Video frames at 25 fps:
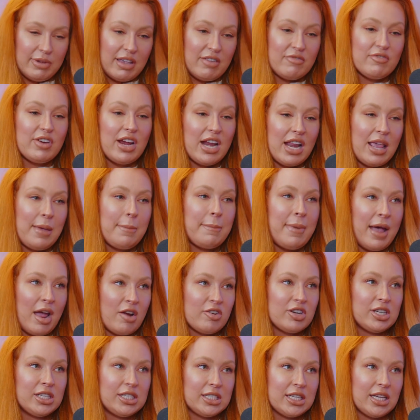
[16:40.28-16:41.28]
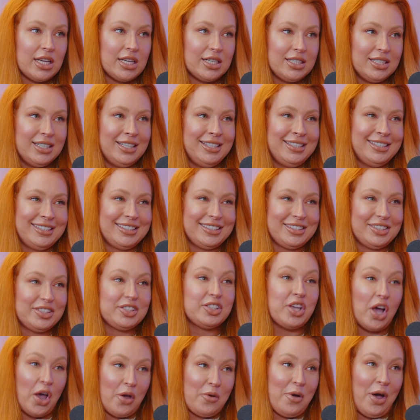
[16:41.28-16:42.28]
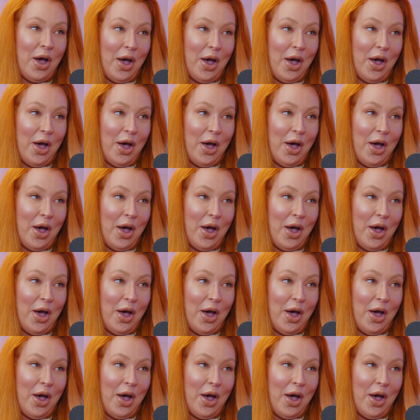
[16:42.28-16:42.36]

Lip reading: being really embarrassing. Go